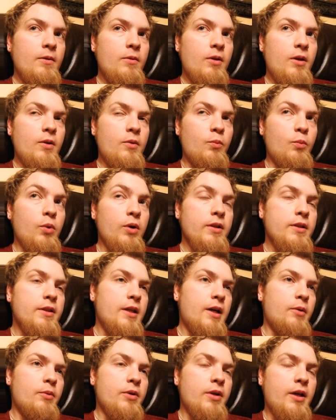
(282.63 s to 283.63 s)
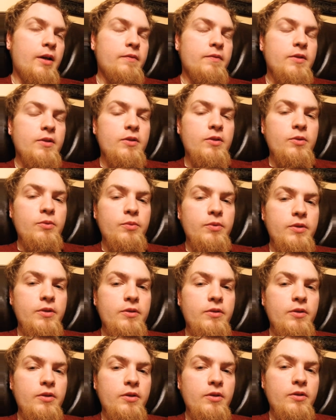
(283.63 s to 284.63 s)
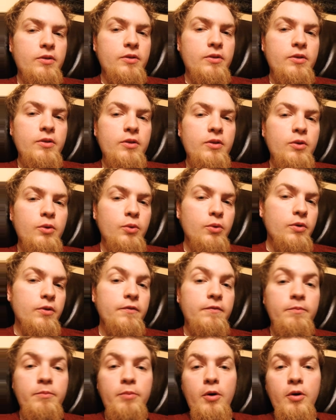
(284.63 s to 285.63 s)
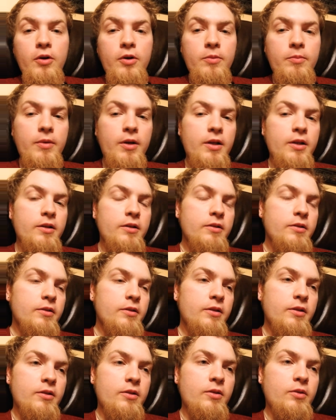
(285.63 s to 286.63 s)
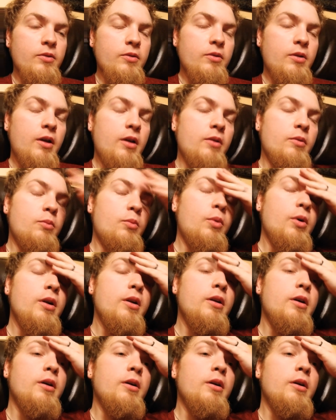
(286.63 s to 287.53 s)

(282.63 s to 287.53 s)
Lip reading: and what that would have to do with the lore of Pokemon, and what